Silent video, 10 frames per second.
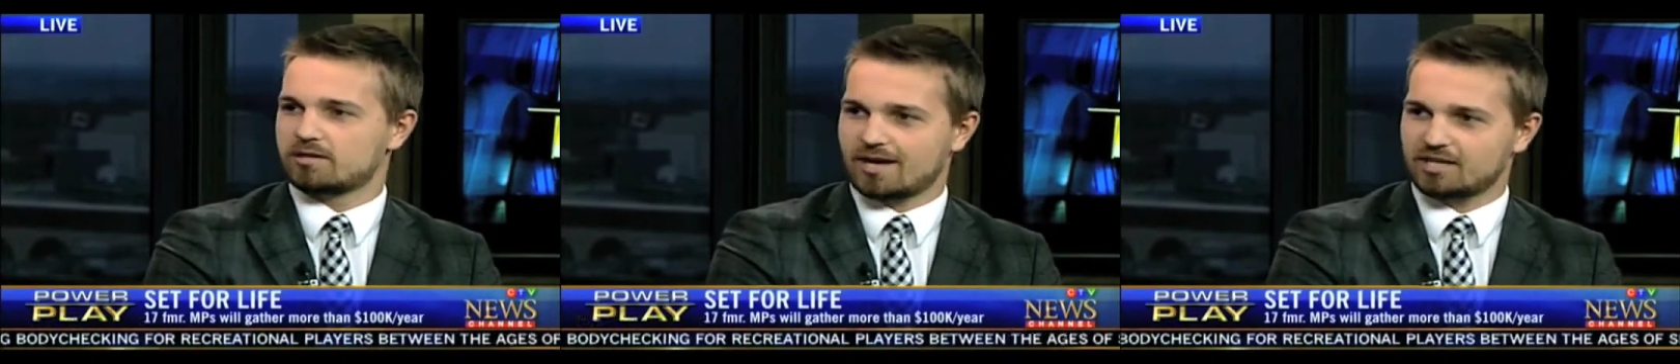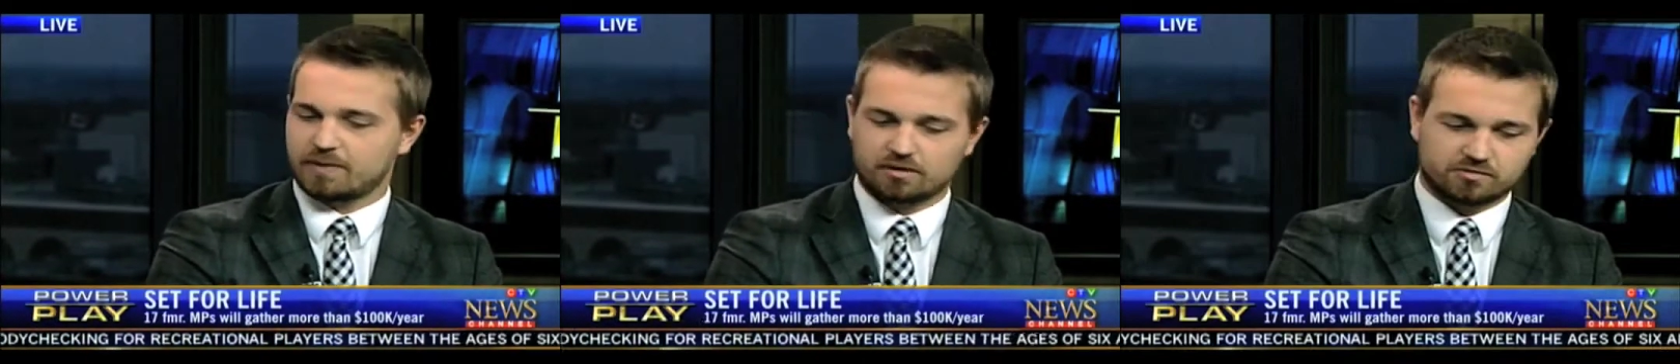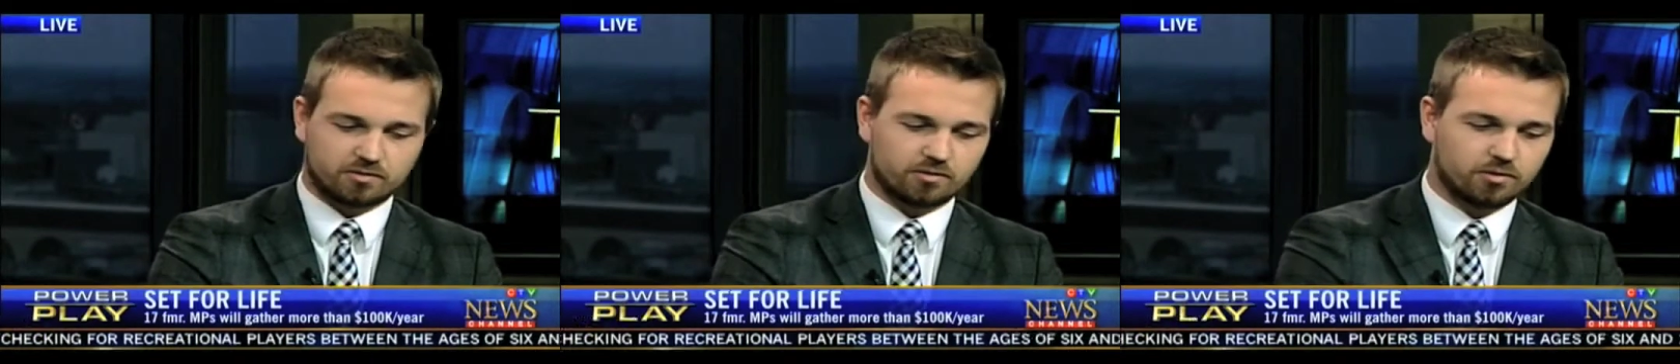
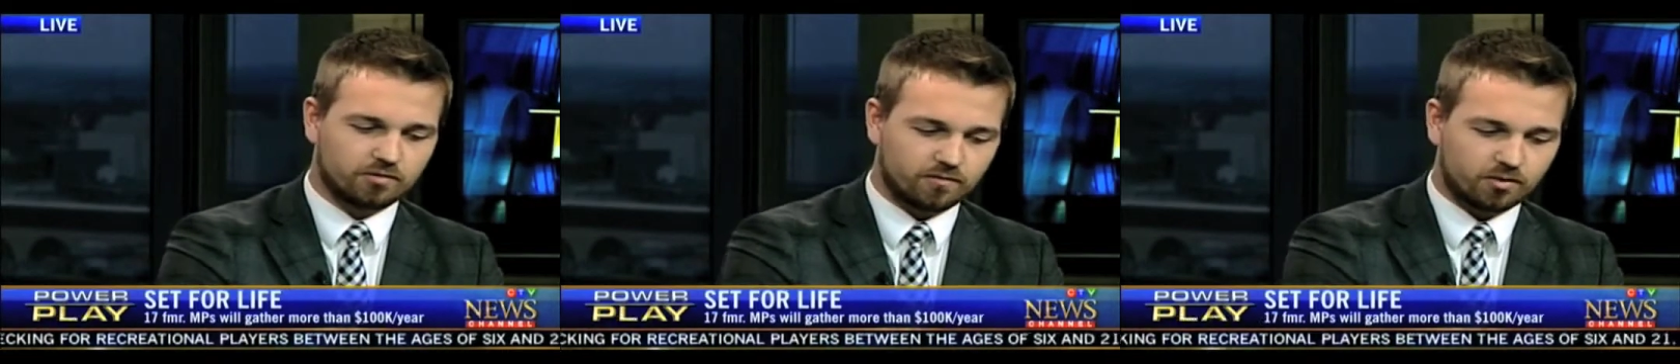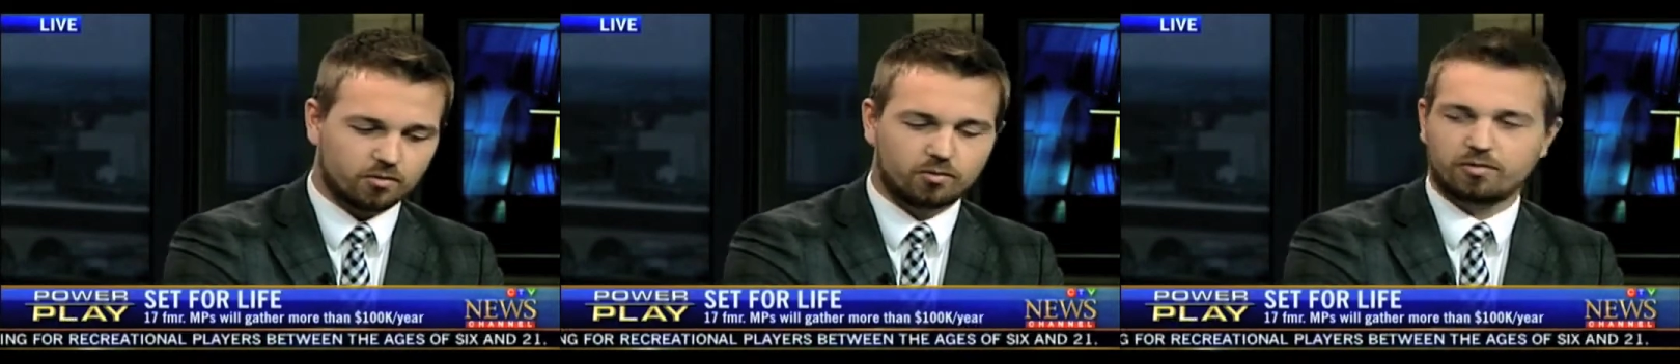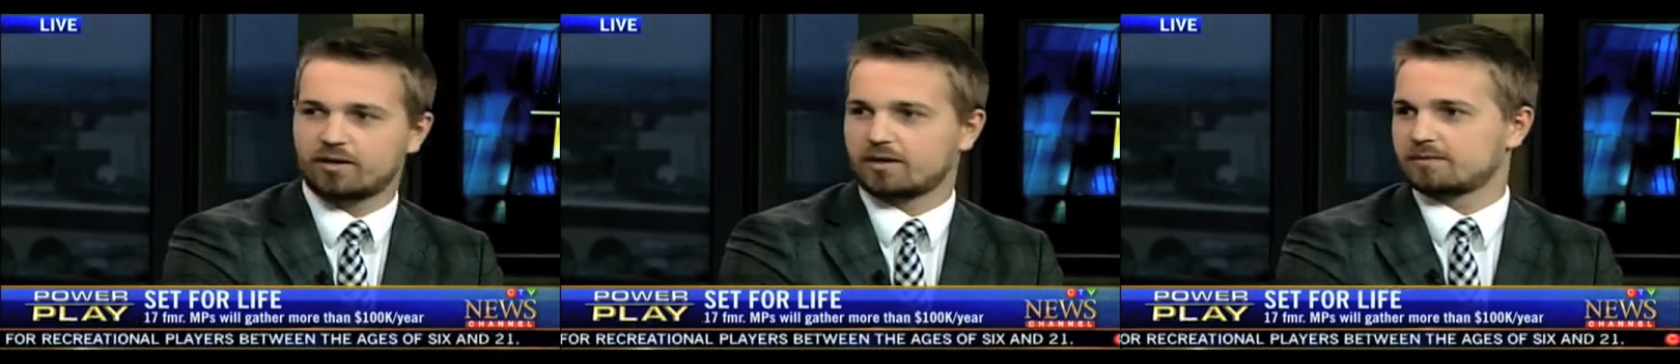Taxpayers are on the hook for the
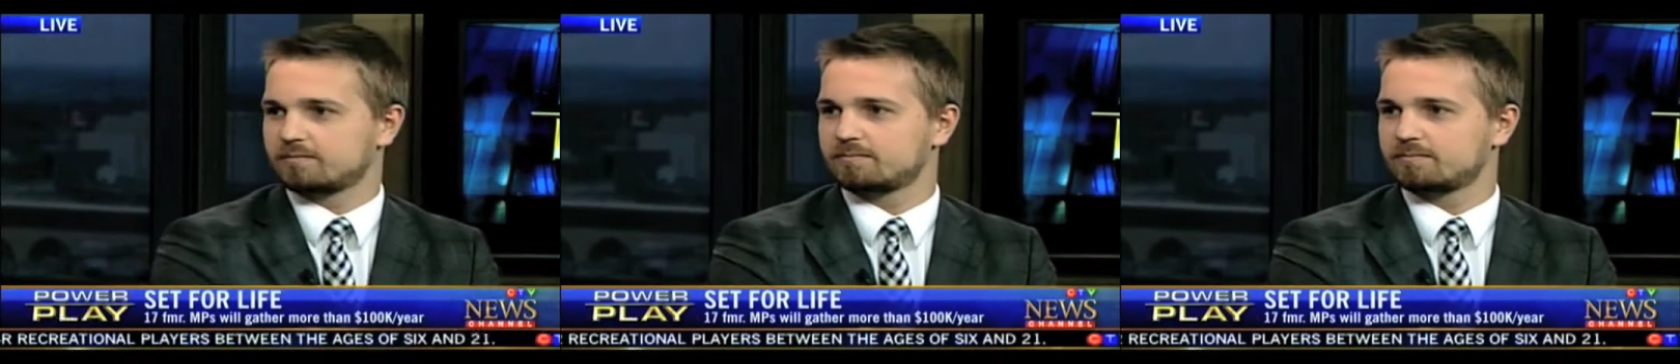whole thing.